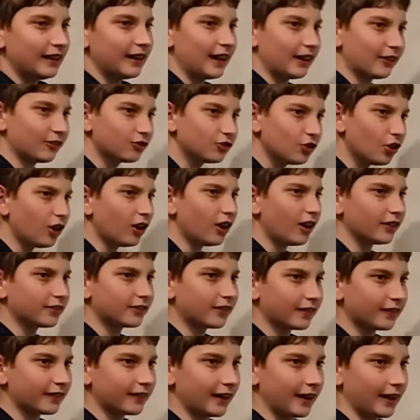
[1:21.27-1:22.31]
It's not hard
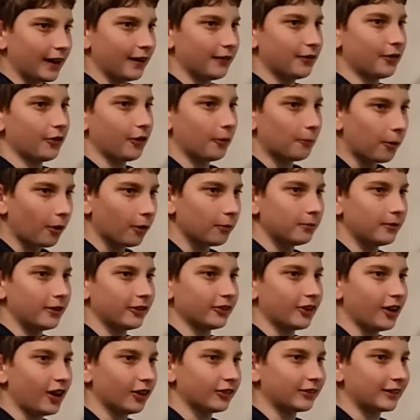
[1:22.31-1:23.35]
to see that the problem is
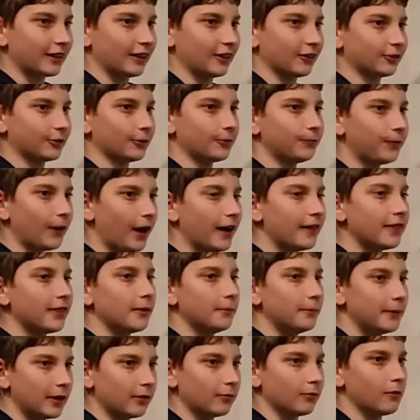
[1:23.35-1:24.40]
asking us to find the
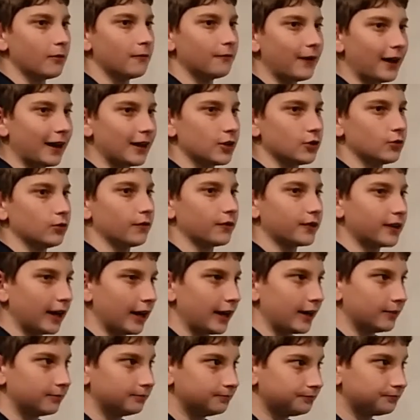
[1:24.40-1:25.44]
minimum value of
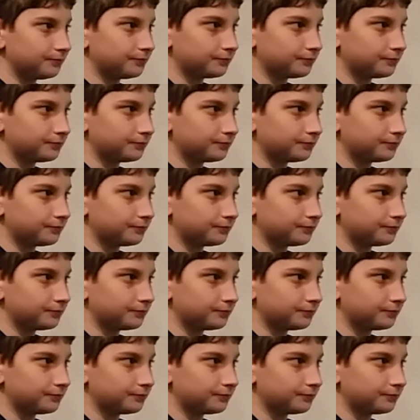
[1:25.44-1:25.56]
k.